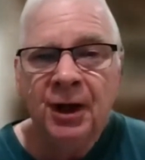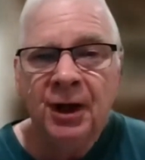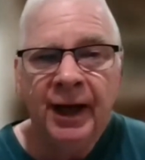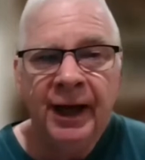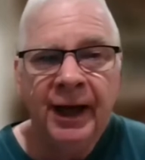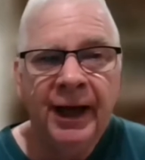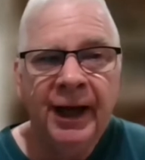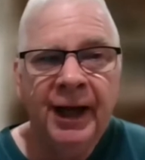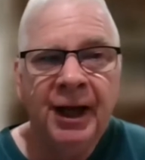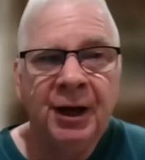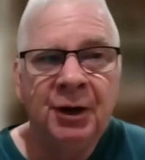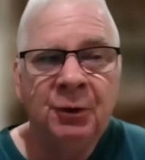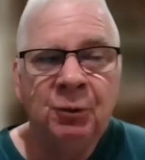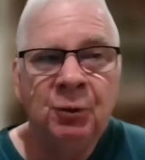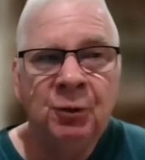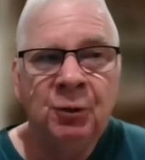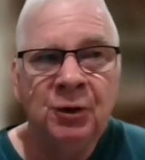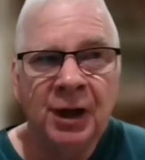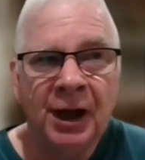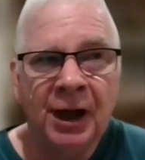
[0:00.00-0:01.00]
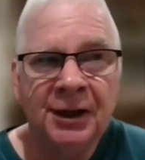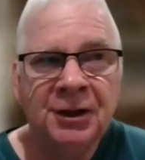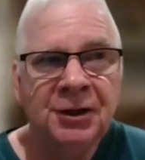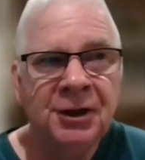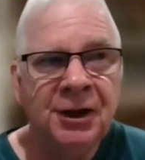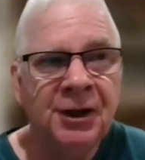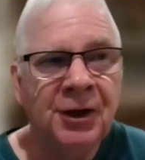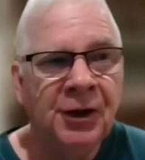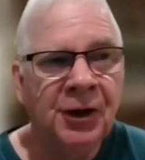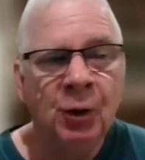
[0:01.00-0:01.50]
And I just
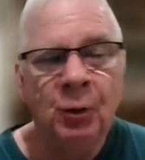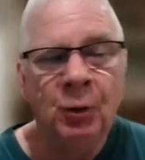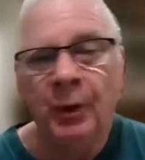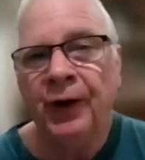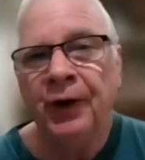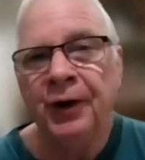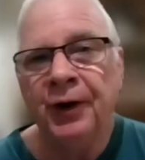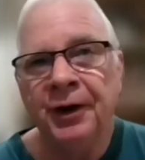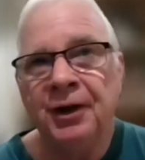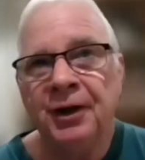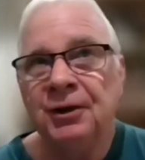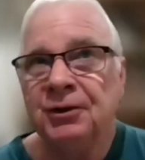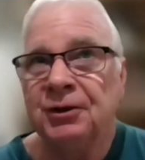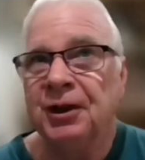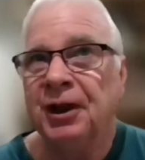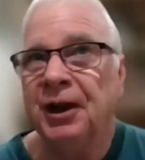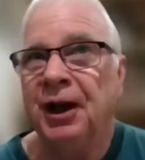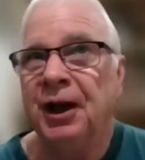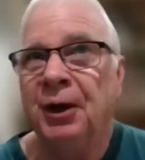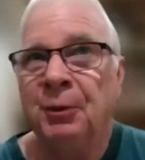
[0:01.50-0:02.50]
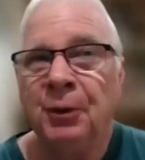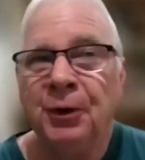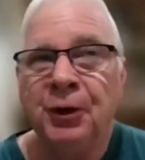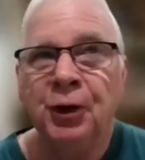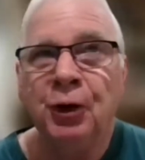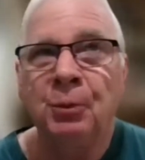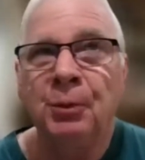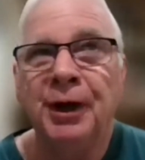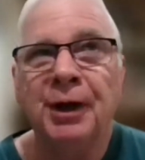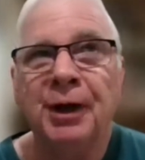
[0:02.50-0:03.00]
need to know where it is and when you're
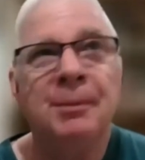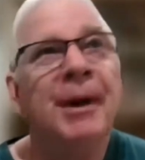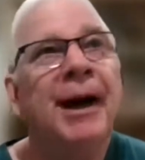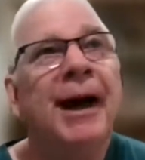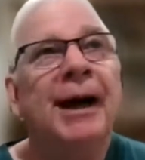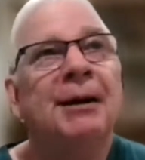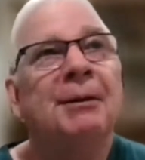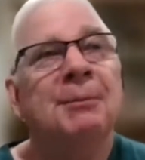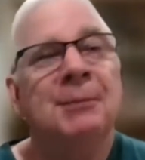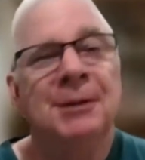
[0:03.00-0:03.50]
going to bring it back.